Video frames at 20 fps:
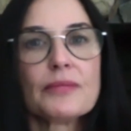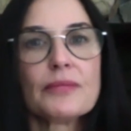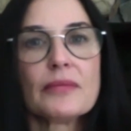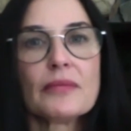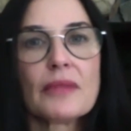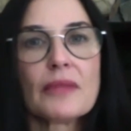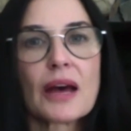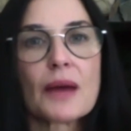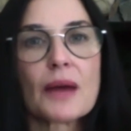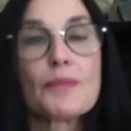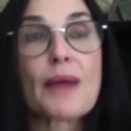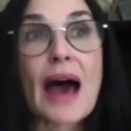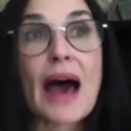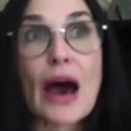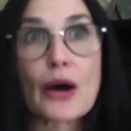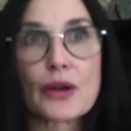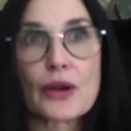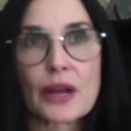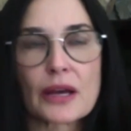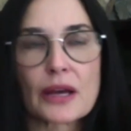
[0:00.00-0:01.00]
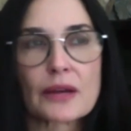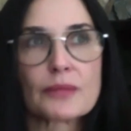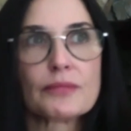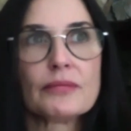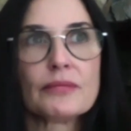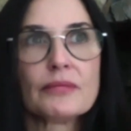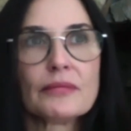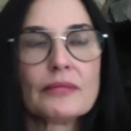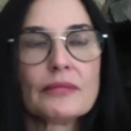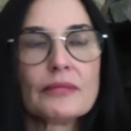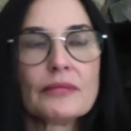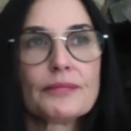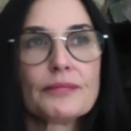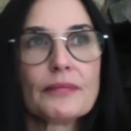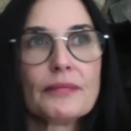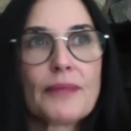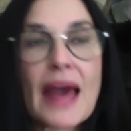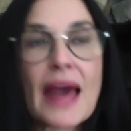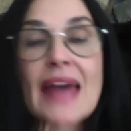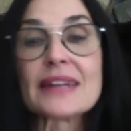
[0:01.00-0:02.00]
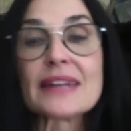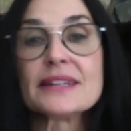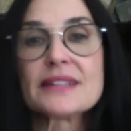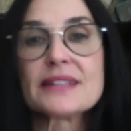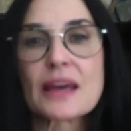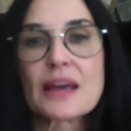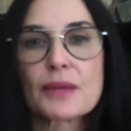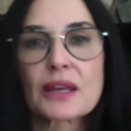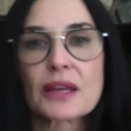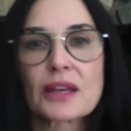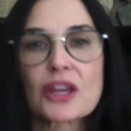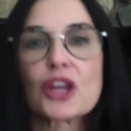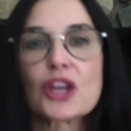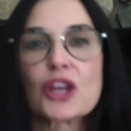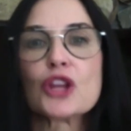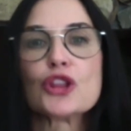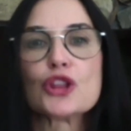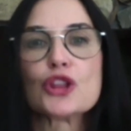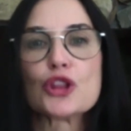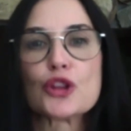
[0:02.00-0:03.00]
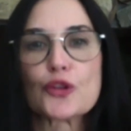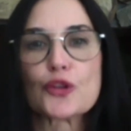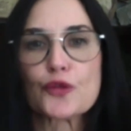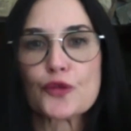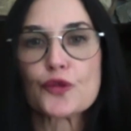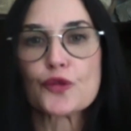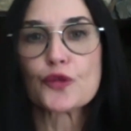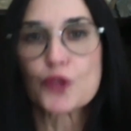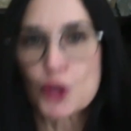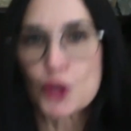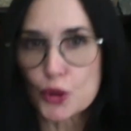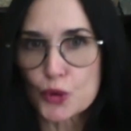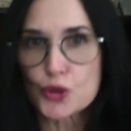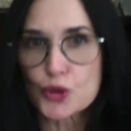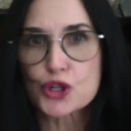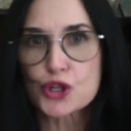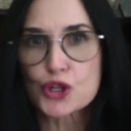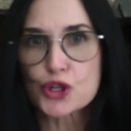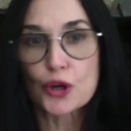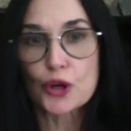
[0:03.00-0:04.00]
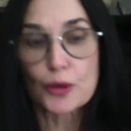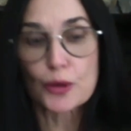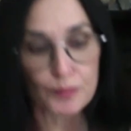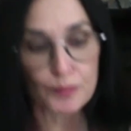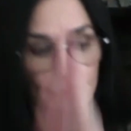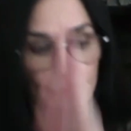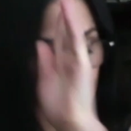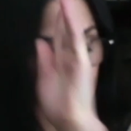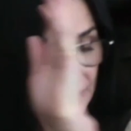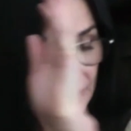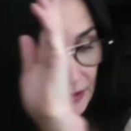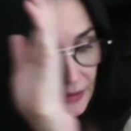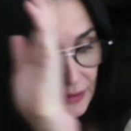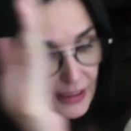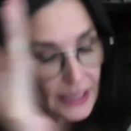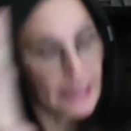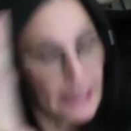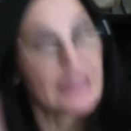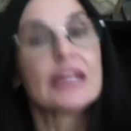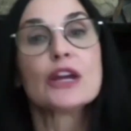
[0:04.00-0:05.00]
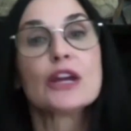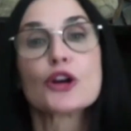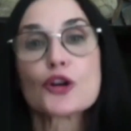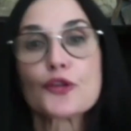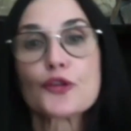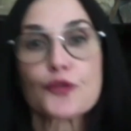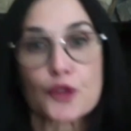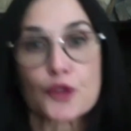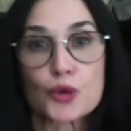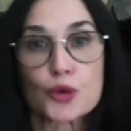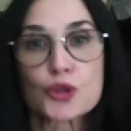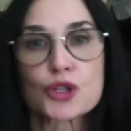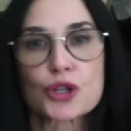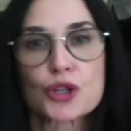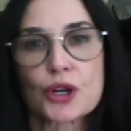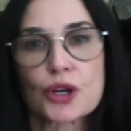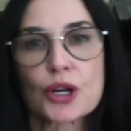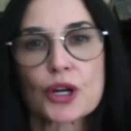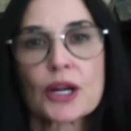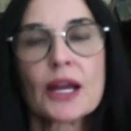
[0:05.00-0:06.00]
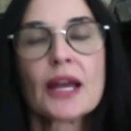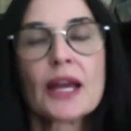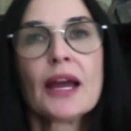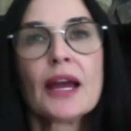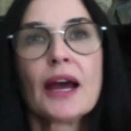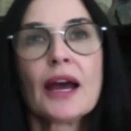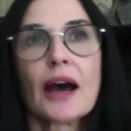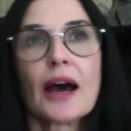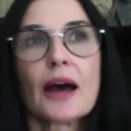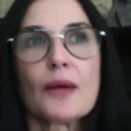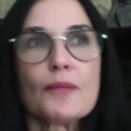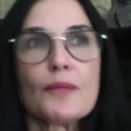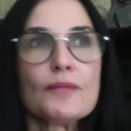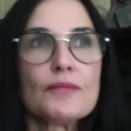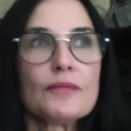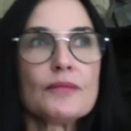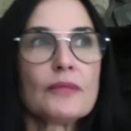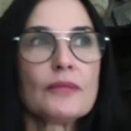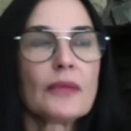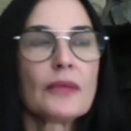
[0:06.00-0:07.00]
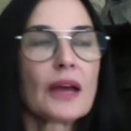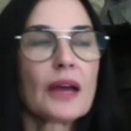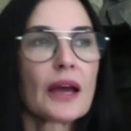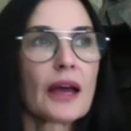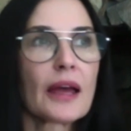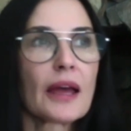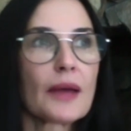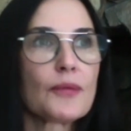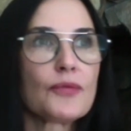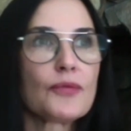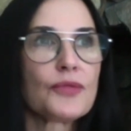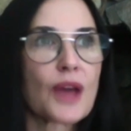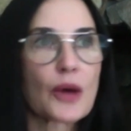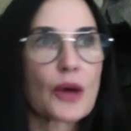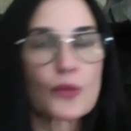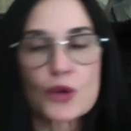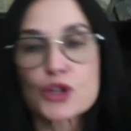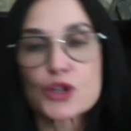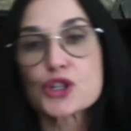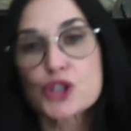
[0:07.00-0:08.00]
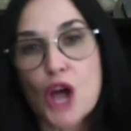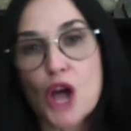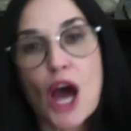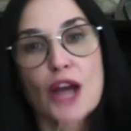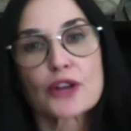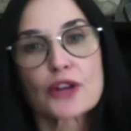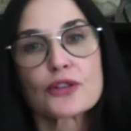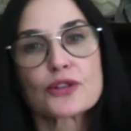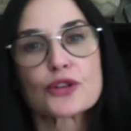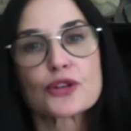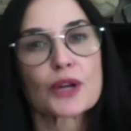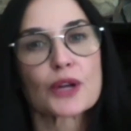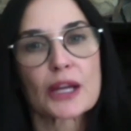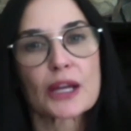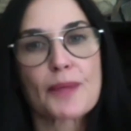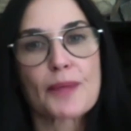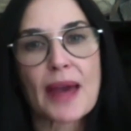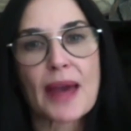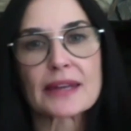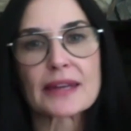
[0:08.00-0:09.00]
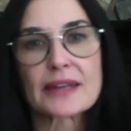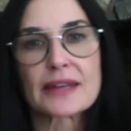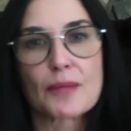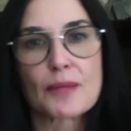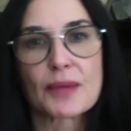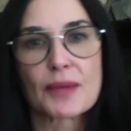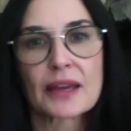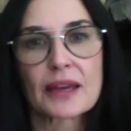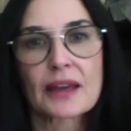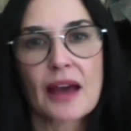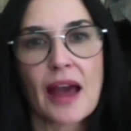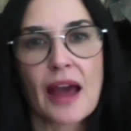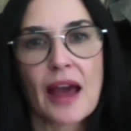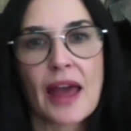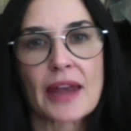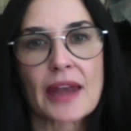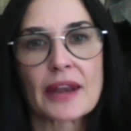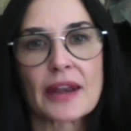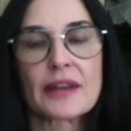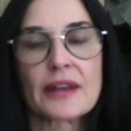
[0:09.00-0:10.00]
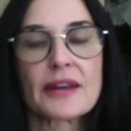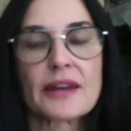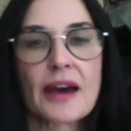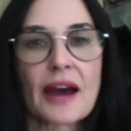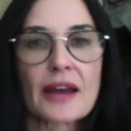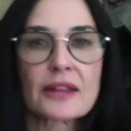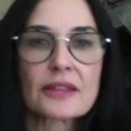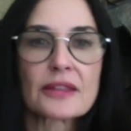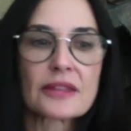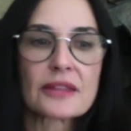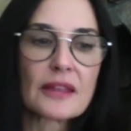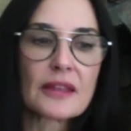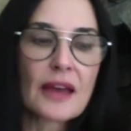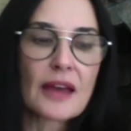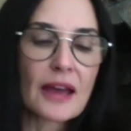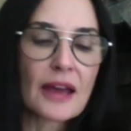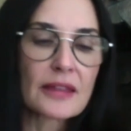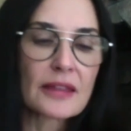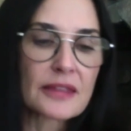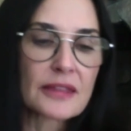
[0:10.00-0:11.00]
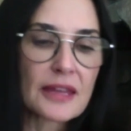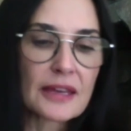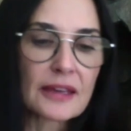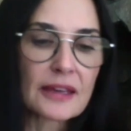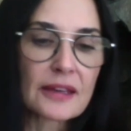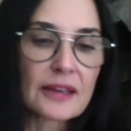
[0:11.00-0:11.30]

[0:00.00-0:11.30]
about a pandemic in the future, the near future, that was shot during a pandemic. And I think